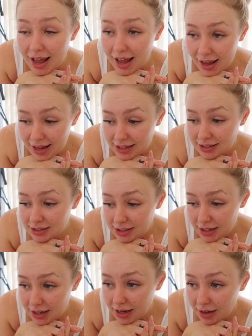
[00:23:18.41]
and
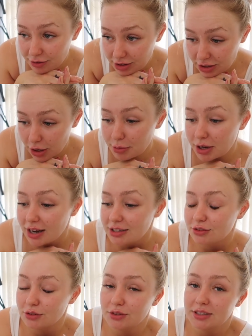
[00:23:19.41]
I really hope you
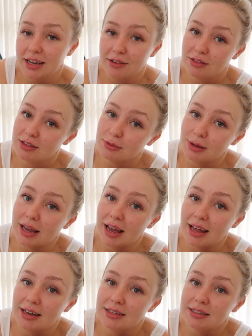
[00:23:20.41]
guys are all safe this
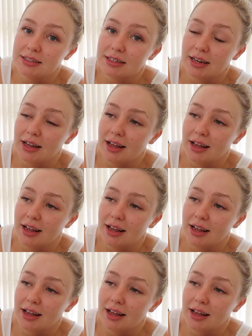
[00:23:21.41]
weekend,